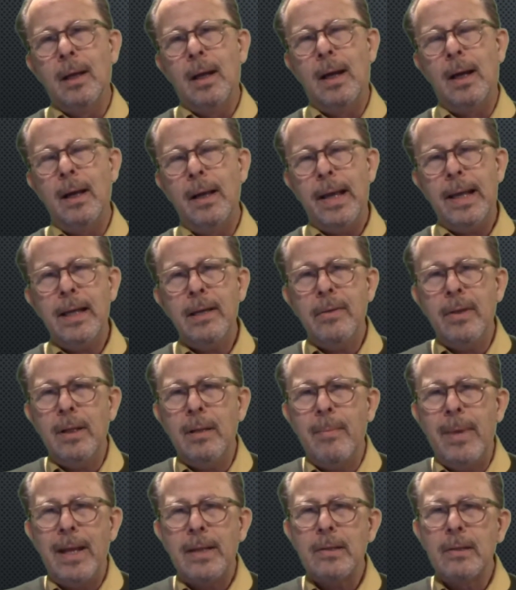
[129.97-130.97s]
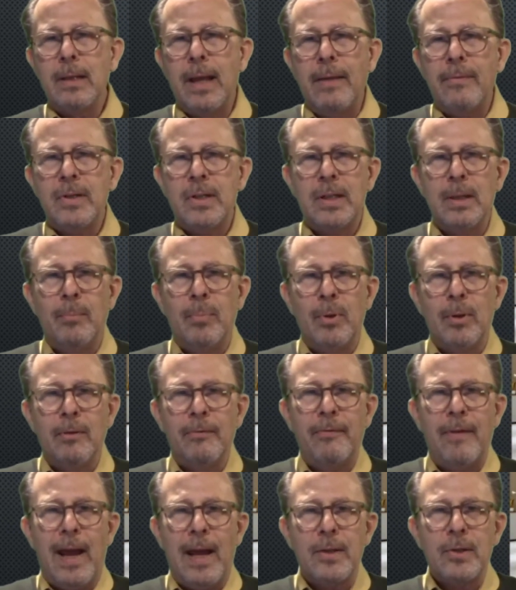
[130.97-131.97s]
Anything that makes life simpler,
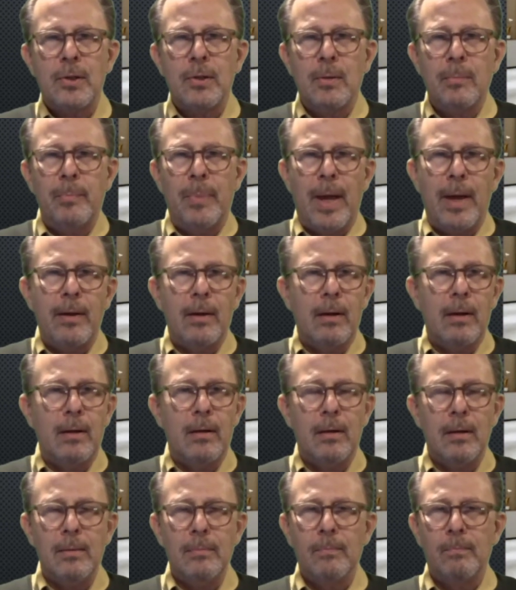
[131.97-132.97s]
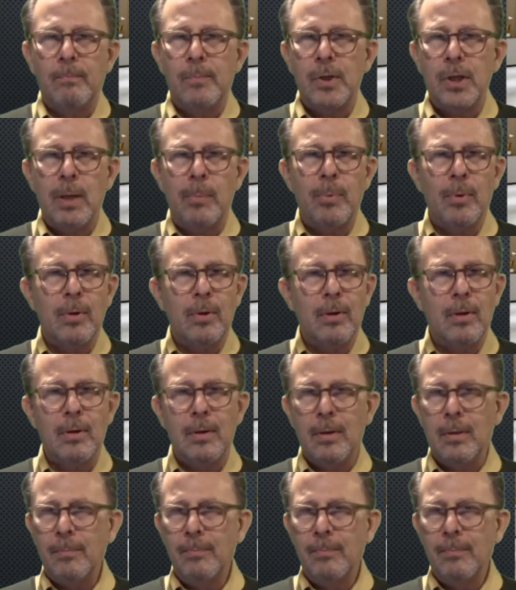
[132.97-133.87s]
faster, better, cheaper,